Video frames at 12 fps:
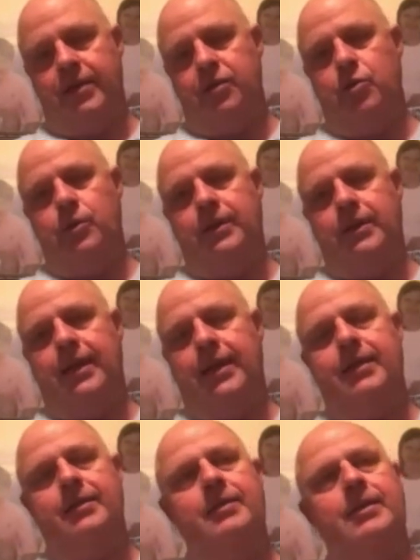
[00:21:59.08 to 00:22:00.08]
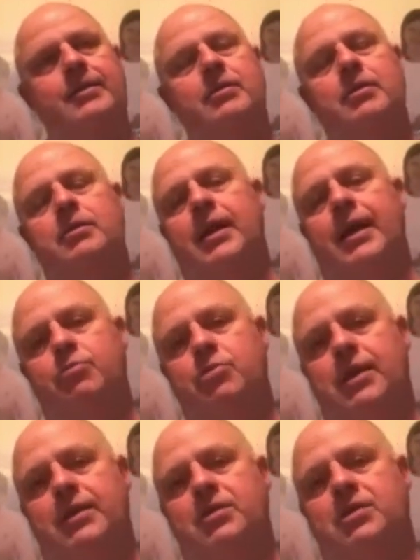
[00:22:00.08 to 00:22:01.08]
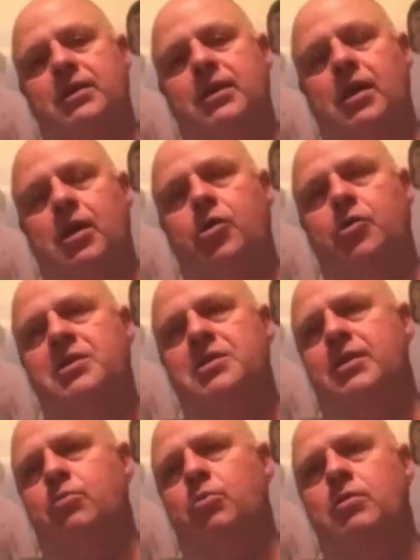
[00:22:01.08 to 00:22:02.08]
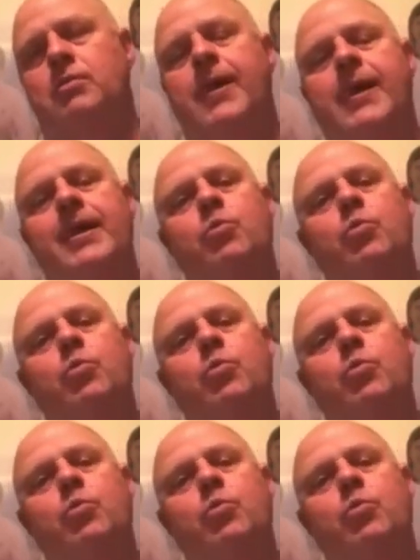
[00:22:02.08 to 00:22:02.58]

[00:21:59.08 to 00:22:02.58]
doing that. And the adoption agency called and said, well, will